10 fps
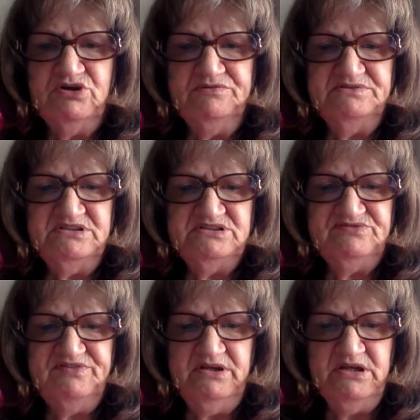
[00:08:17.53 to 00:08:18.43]
over this
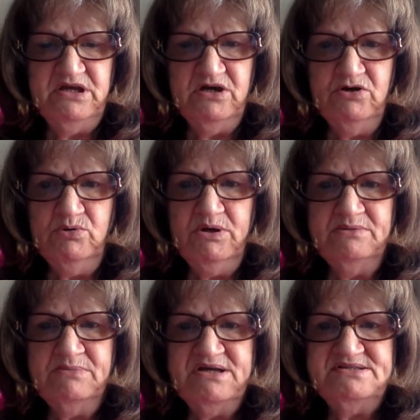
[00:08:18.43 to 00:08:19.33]
video
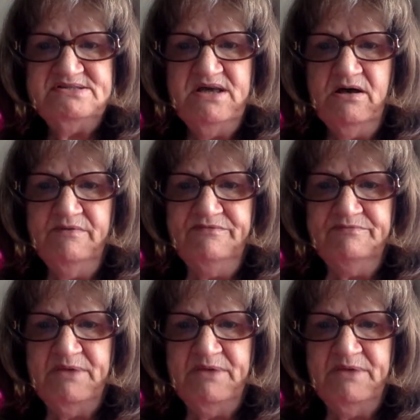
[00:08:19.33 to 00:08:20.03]
and myself,